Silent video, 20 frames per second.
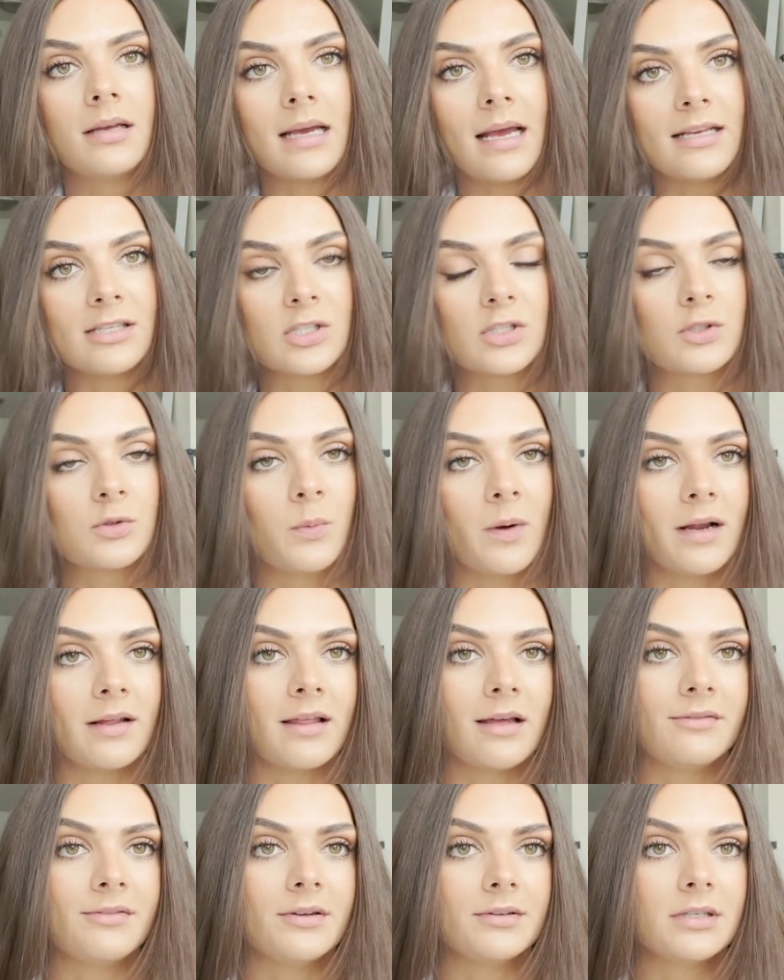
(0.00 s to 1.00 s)
I swear
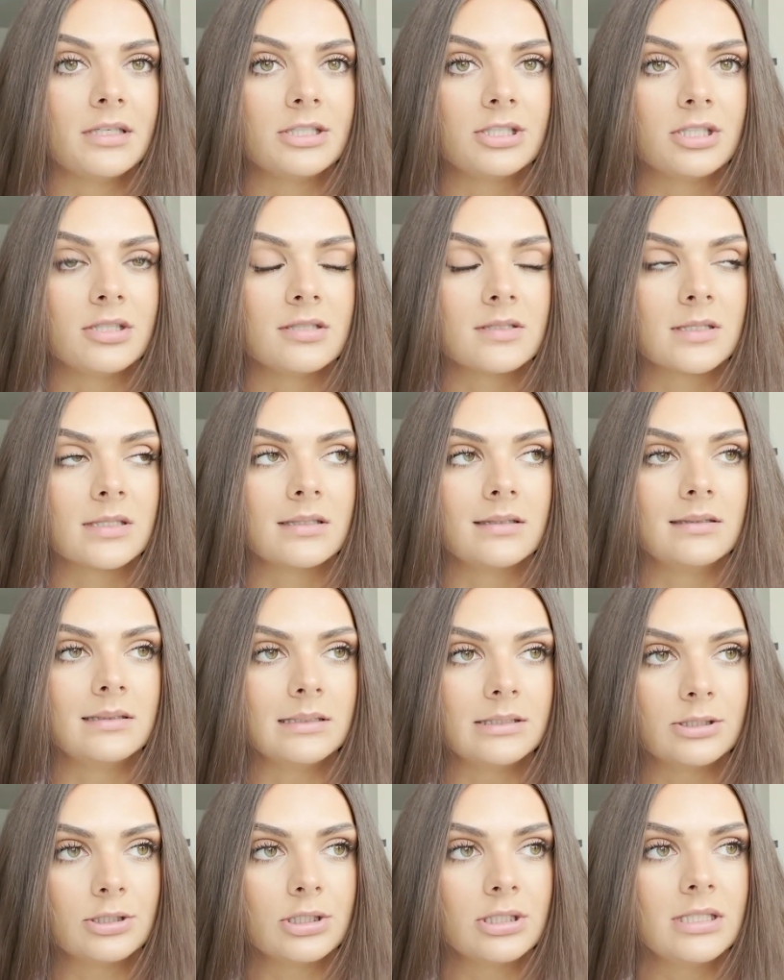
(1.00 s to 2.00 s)
that foundation is
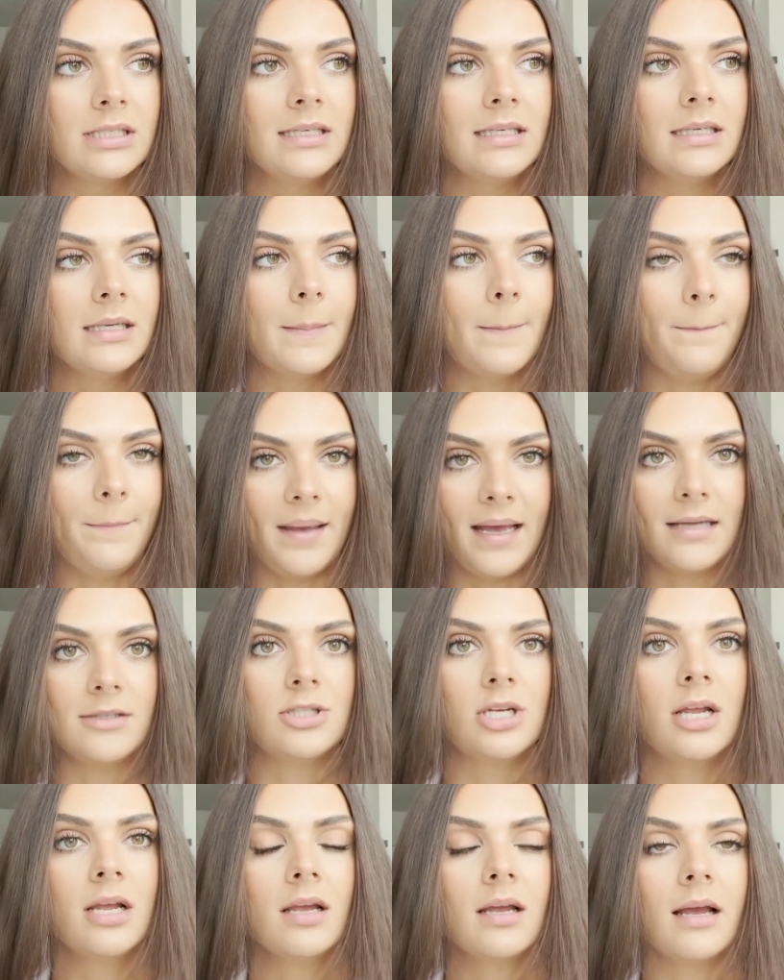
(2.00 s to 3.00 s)
literally
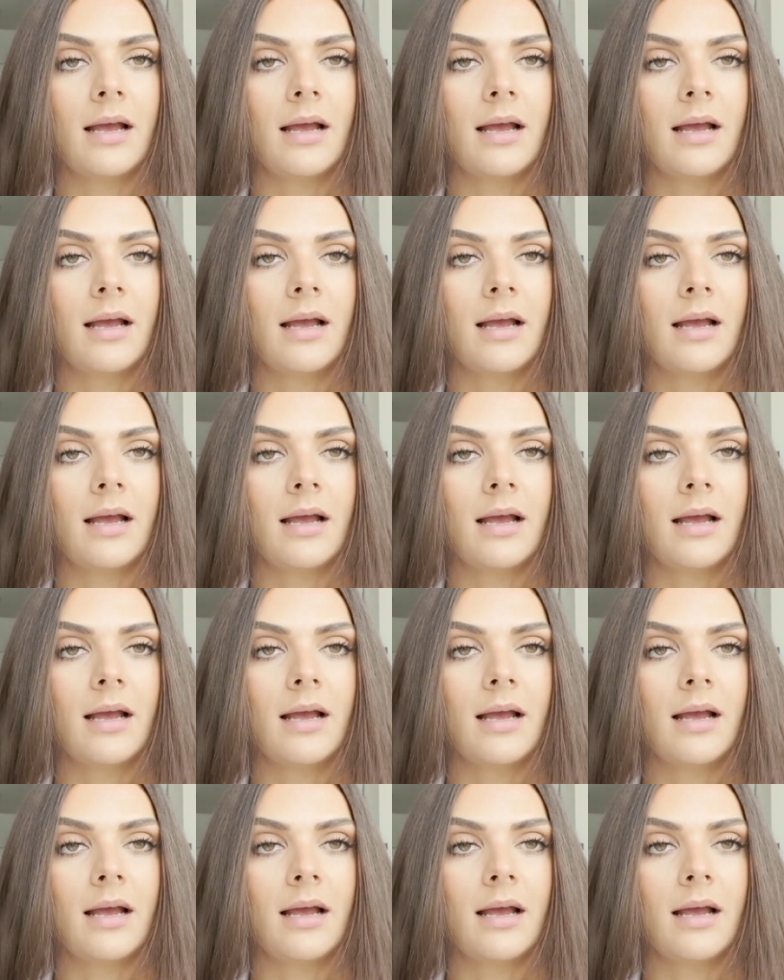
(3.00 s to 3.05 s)
magic.